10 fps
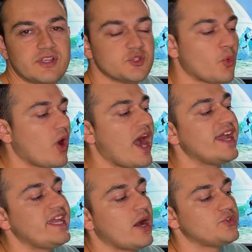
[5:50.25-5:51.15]
There's more
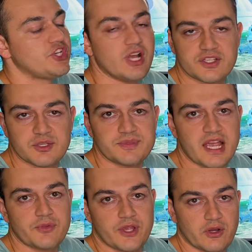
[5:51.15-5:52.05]
eye-gouging customs
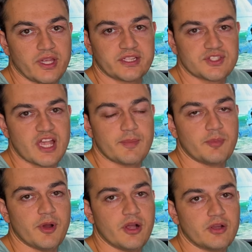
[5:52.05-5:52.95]
out there, like the
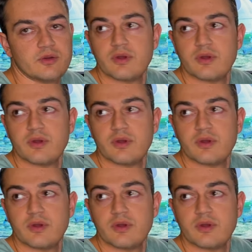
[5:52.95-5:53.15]
Cyberpunk,